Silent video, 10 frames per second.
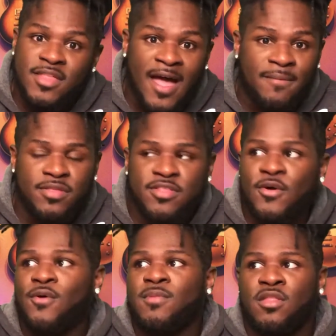I have
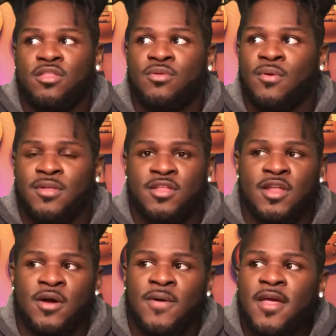so many stories,
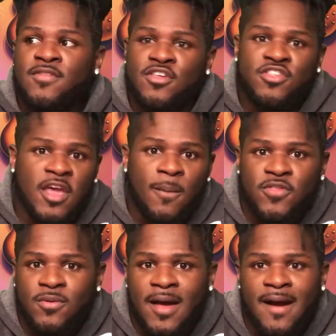to share
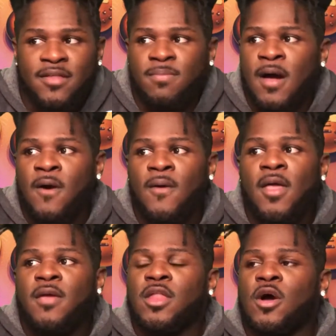with you guys about,
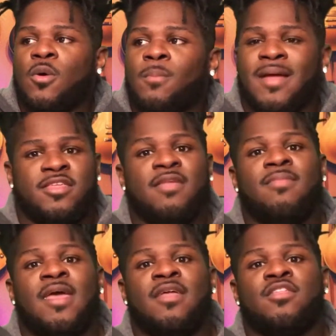my
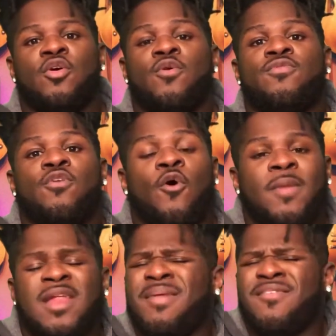teammates, who told
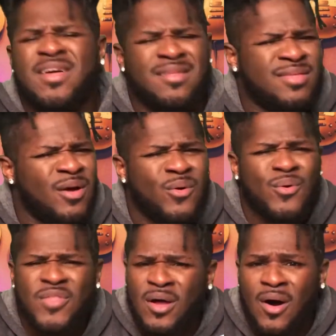me, and I'm never going to tell
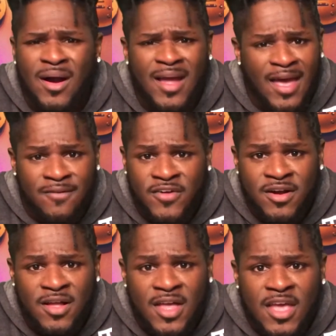who they are, ever.